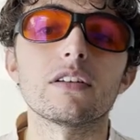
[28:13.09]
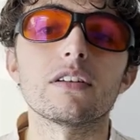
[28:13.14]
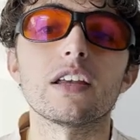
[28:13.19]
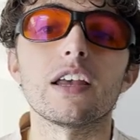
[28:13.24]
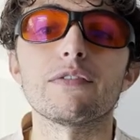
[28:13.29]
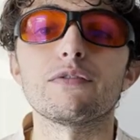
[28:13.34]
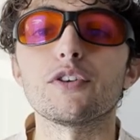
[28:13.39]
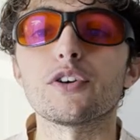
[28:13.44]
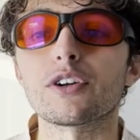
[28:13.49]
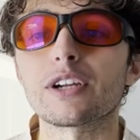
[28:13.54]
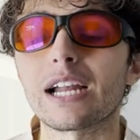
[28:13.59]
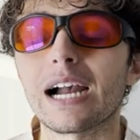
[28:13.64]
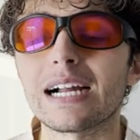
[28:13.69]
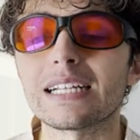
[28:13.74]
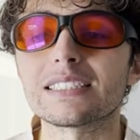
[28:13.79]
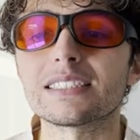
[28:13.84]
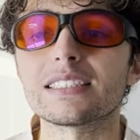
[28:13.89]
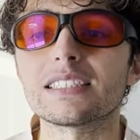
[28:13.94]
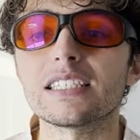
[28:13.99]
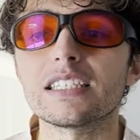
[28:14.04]
If you're
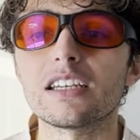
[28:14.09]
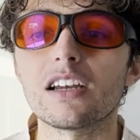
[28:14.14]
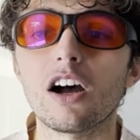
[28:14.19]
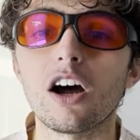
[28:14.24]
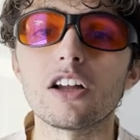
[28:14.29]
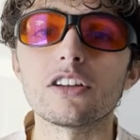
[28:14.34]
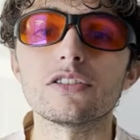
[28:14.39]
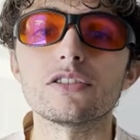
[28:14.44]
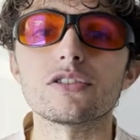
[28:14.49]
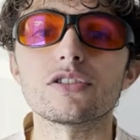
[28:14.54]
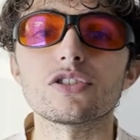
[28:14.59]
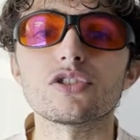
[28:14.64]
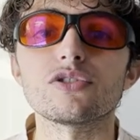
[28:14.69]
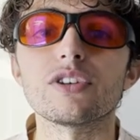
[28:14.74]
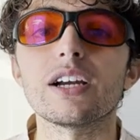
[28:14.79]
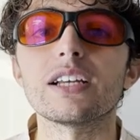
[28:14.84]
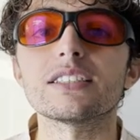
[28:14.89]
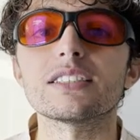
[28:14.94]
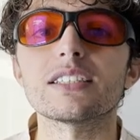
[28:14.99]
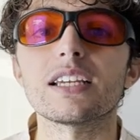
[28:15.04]
constantly under
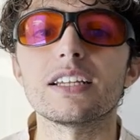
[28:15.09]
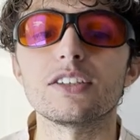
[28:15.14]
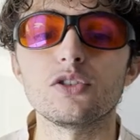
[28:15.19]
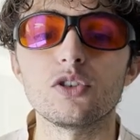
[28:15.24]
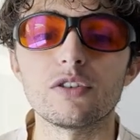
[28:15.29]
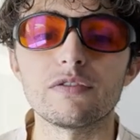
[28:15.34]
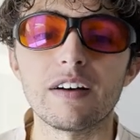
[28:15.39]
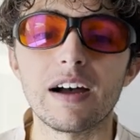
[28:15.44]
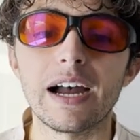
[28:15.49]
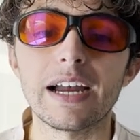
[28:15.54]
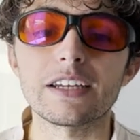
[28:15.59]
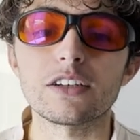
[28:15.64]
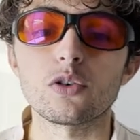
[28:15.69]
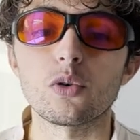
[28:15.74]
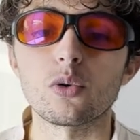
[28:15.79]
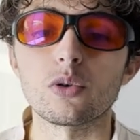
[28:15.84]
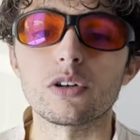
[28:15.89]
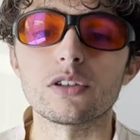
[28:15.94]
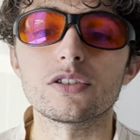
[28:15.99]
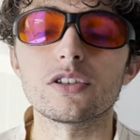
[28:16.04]
stress and you have high
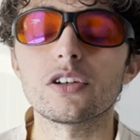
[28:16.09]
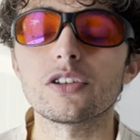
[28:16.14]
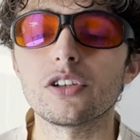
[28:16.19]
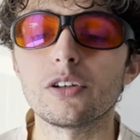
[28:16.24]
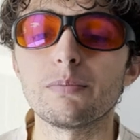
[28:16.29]
cortisol,